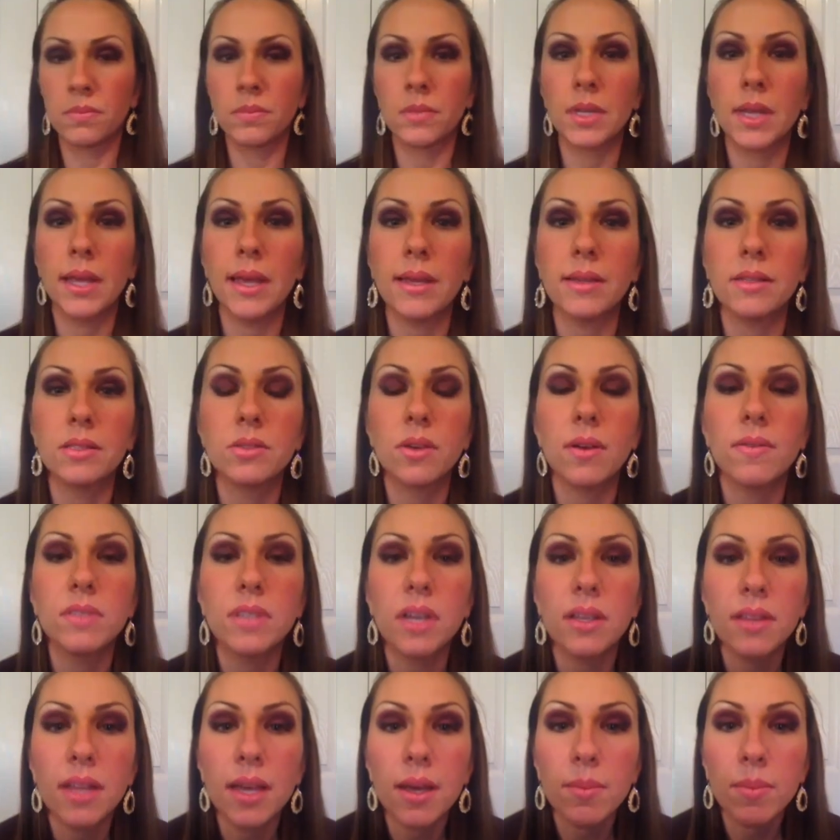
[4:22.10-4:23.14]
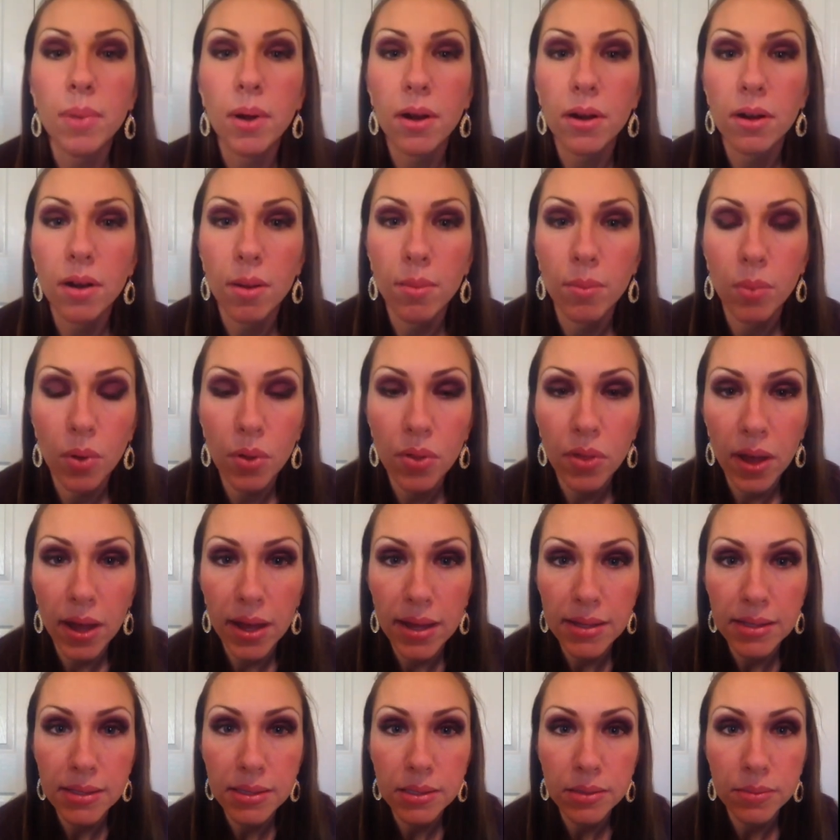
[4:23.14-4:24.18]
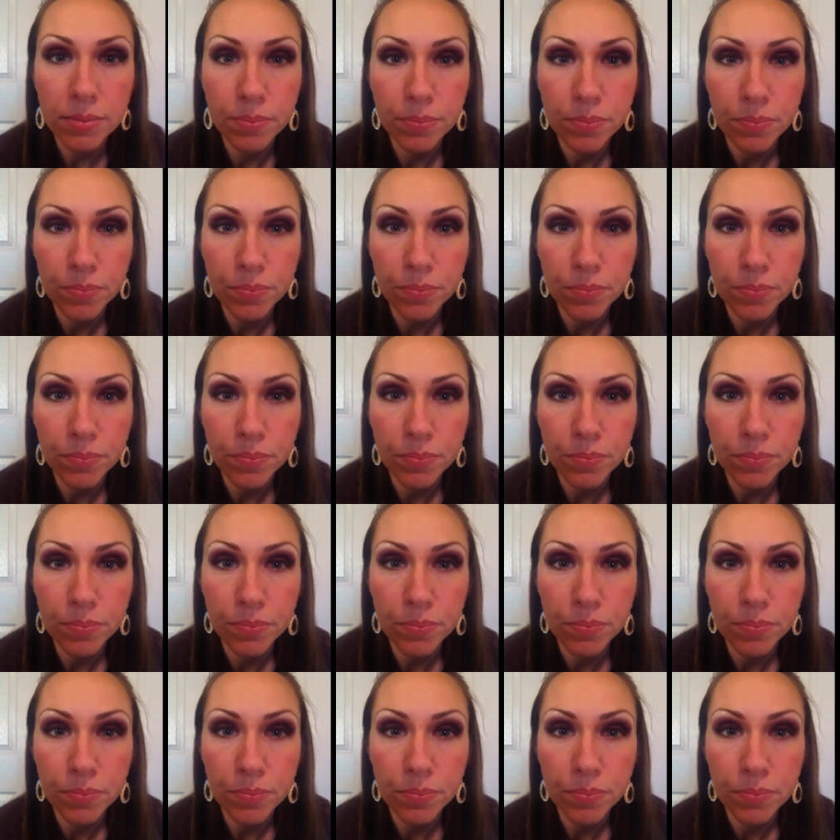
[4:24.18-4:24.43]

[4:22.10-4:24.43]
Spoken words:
Okay, so I've done that part on both eyes.